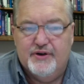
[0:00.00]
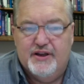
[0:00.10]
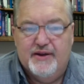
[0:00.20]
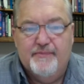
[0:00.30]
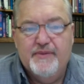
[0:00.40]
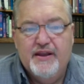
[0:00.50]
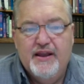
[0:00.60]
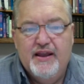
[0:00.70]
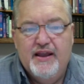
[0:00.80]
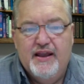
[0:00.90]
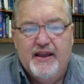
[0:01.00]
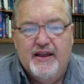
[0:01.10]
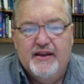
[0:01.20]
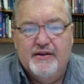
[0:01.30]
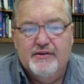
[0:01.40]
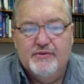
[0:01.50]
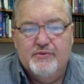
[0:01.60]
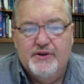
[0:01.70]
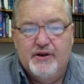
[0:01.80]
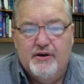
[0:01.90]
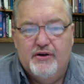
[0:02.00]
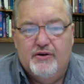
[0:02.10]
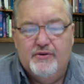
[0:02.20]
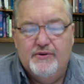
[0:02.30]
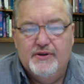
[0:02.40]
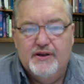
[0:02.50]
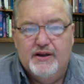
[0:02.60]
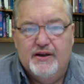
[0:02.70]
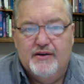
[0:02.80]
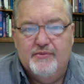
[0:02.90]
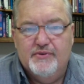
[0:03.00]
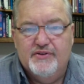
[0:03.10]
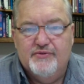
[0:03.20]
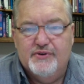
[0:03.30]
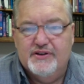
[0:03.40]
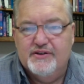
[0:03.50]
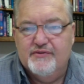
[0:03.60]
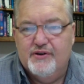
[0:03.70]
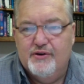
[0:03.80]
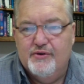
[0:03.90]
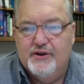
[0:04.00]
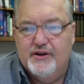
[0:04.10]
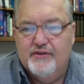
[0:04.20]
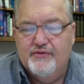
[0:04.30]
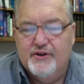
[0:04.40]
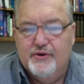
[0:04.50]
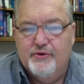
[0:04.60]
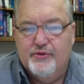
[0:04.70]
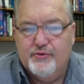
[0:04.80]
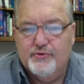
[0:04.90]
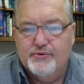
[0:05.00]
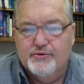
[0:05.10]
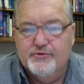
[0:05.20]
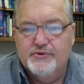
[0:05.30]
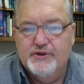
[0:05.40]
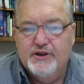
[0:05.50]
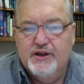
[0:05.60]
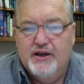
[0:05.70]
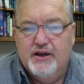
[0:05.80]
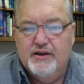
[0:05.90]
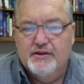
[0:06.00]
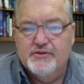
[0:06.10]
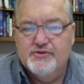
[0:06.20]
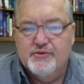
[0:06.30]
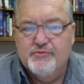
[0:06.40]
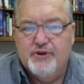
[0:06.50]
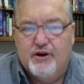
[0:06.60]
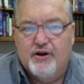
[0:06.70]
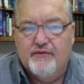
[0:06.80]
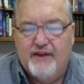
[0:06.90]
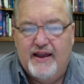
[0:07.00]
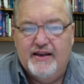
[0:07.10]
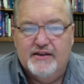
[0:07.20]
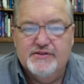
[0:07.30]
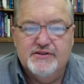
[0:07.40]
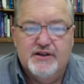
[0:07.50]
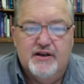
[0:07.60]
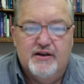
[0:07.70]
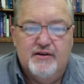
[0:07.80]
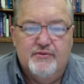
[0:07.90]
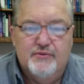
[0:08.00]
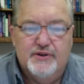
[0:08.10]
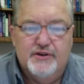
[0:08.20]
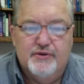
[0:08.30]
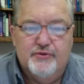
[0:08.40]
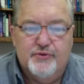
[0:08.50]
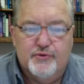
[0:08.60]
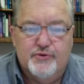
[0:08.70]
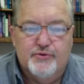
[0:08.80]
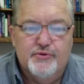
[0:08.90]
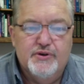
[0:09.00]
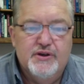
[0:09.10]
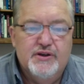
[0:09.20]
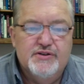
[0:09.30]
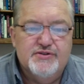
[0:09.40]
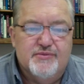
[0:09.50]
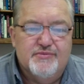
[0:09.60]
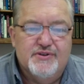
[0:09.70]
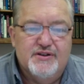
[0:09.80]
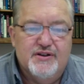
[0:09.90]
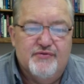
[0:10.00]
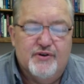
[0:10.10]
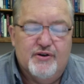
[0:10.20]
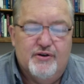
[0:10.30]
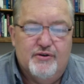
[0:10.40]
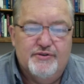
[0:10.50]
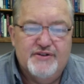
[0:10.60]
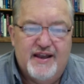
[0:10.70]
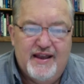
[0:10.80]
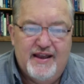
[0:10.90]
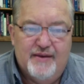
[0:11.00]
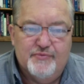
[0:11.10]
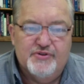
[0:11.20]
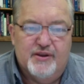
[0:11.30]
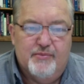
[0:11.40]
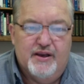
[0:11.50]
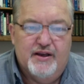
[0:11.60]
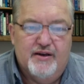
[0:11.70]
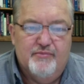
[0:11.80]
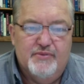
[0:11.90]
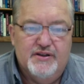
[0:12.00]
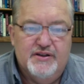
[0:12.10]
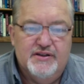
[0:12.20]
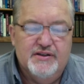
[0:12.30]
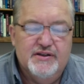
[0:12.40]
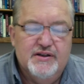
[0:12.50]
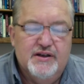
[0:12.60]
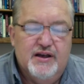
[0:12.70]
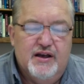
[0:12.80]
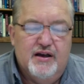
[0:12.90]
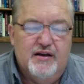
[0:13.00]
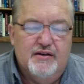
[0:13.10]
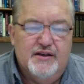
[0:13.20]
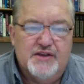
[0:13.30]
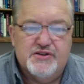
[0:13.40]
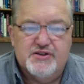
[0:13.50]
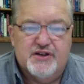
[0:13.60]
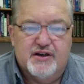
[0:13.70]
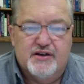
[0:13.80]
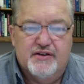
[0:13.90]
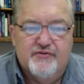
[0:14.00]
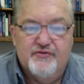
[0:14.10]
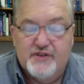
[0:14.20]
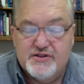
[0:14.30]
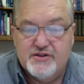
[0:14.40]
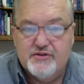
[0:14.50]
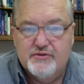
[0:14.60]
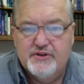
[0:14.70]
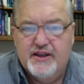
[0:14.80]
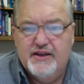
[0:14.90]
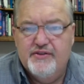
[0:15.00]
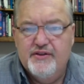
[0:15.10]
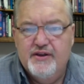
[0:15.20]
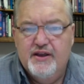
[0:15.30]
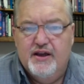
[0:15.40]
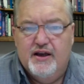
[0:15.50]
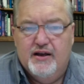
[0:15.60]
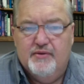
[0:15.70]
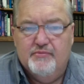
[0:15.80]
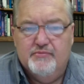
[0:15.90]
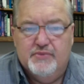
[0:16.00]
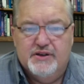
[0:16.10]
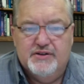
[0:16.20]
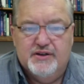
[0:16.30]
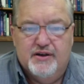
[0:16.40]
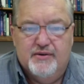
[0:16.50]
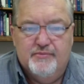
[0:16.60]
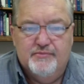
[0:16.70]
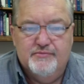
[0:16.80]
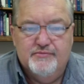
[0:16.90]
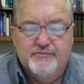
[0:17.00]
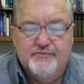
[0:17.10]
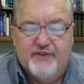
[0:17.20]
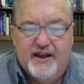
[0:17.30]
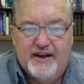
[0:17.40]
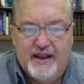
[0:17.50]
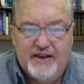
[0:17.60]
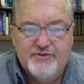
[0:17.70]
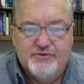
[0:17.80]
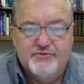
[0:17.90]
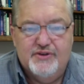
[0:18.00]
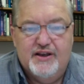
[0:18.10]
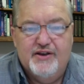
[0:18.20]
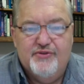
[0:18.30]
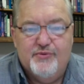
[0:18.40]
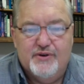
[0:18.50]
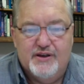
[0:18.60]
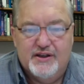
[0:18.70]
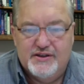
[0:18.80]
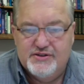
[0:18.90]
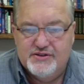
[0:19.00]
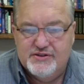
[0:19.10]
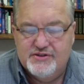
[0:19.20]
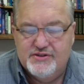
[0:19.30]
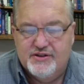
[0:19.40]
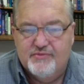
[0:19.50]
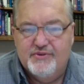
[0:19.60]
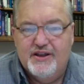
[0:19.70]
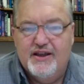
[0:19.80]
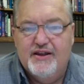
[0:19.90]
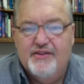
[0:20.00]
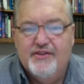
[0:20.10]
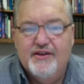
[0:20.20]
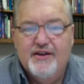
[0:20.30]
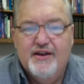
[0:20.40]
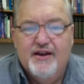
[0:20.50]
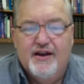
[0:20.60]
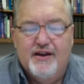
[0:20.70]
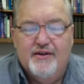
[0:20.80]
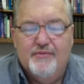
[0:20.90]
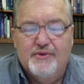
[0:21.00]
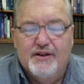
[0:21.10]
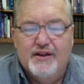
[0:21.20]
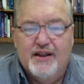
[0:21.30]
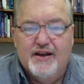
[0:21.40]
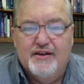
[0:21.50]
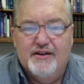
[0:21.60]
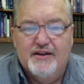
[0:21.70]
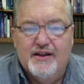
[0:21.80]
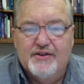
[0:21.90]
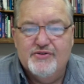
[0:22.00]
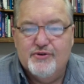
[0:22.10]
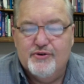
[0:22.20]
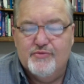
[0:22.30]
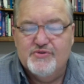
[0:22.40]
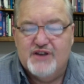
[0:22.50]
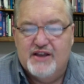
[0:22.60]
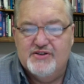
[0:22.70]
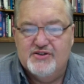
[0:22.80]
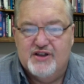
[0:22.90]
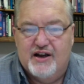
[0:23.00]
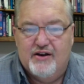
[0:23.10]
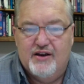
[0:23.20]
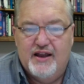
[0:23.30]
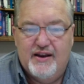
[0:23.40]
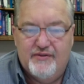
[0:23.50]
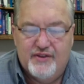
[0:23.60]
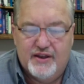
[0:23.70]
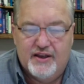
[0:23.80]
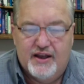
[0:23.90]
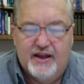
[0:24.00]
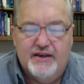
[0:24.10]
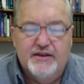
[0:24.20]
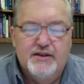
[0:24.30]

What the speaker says: him. And we all, if we live long enough, go through some dark valleys. We go through some difficult times. They may not be necessarily physical death, but financial death, relationship death, a lot of circumstances in our life that God